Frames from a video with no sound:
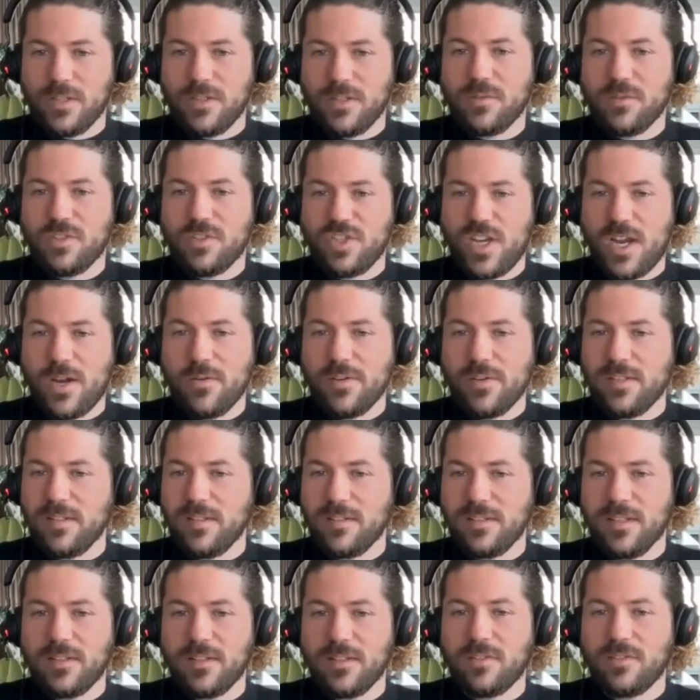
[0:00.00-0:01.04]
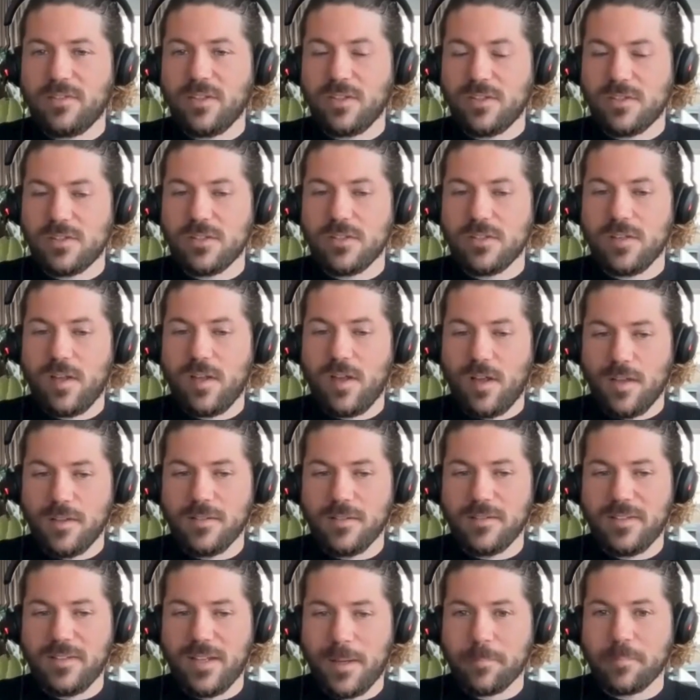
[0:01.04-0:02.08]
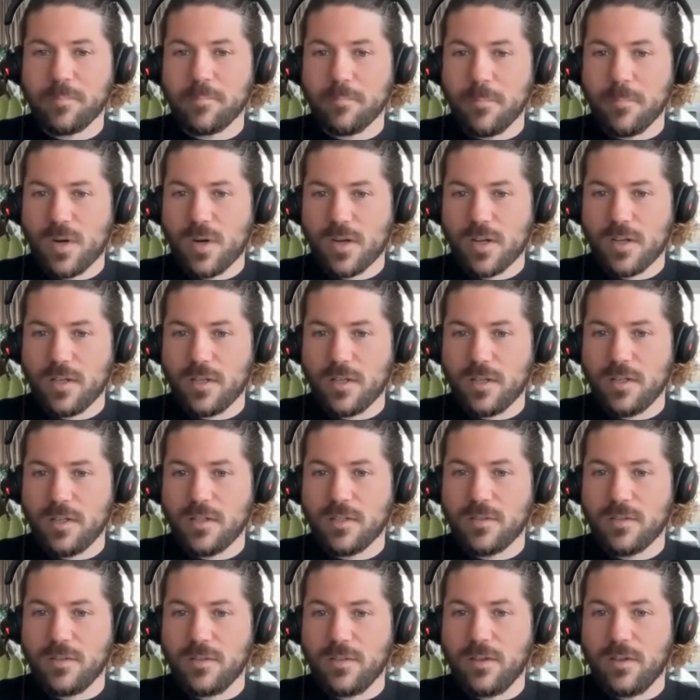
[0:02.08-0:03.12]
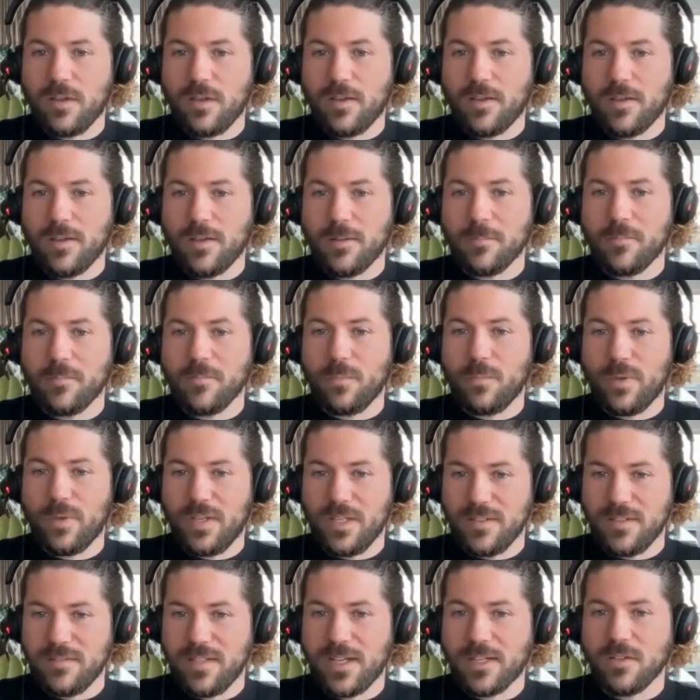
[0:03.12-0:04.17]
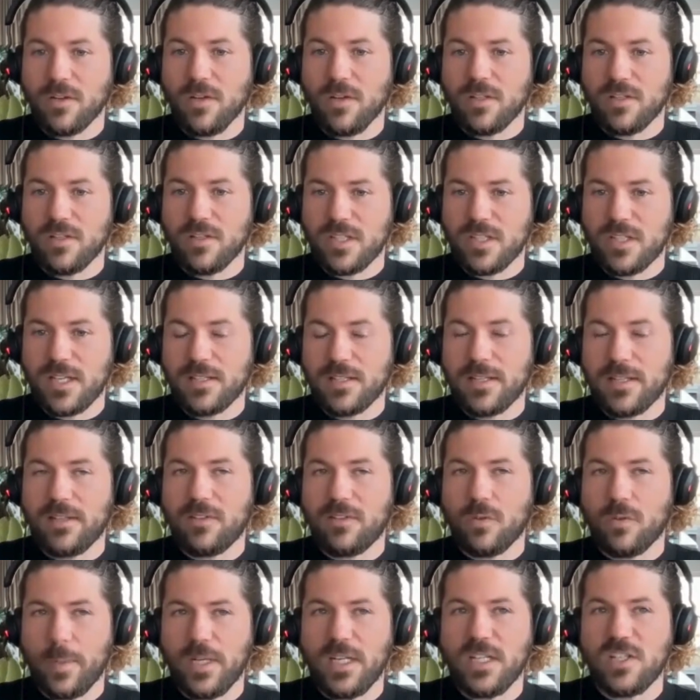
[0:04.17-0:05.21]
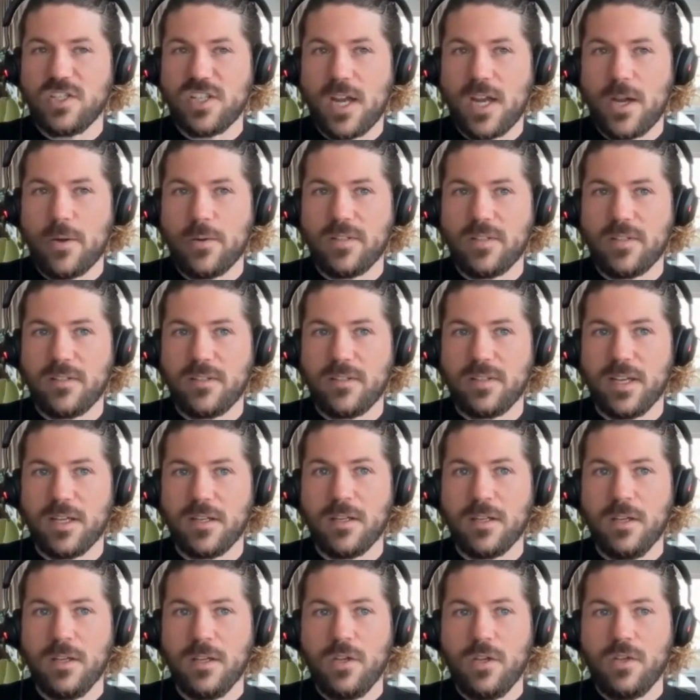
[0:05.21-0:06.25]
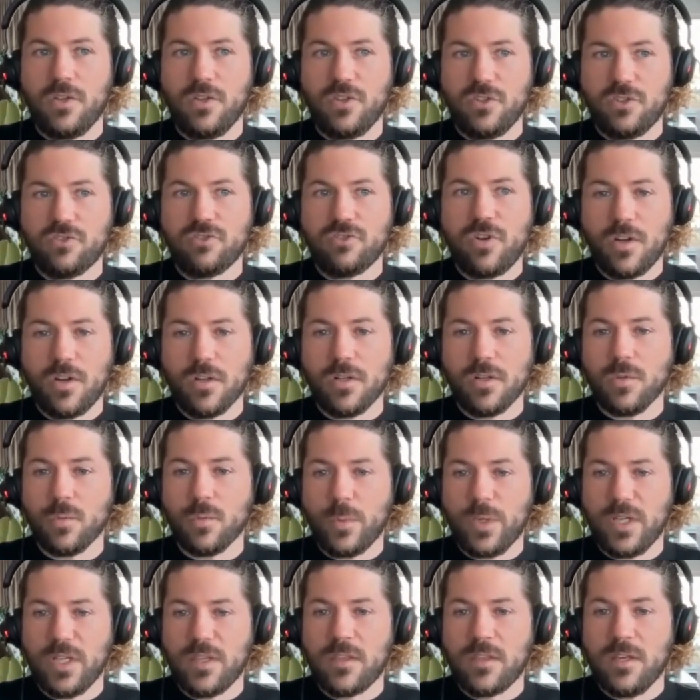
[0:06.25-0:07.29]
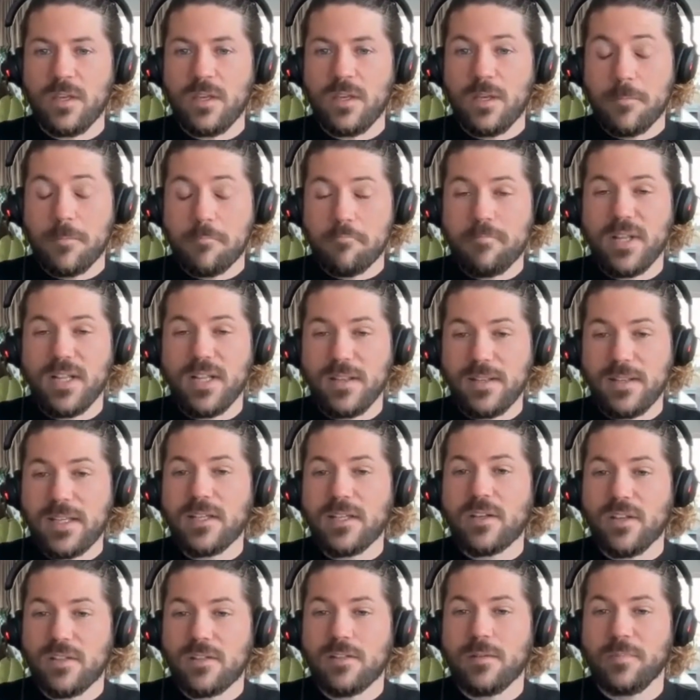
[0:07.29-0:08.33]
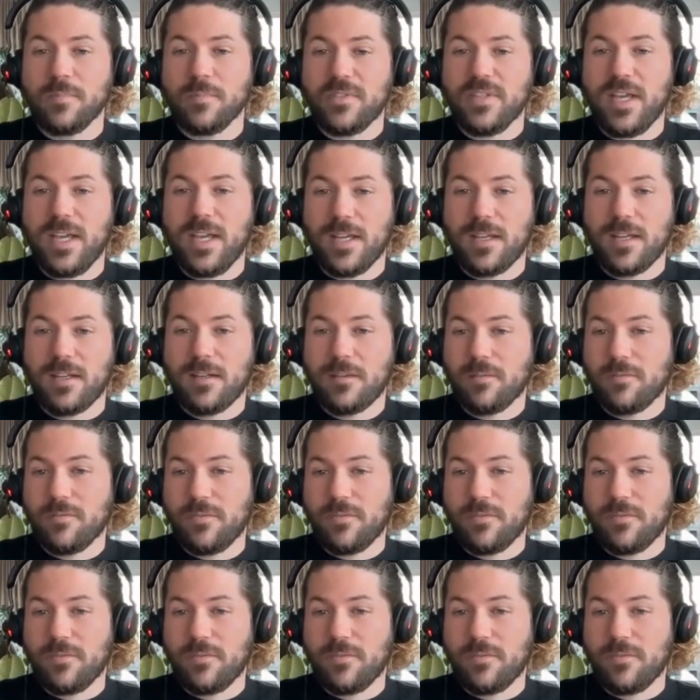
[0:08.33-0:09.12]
charities, there's such an untapped market within technology, and there's so many charities that struggle with building custom tech for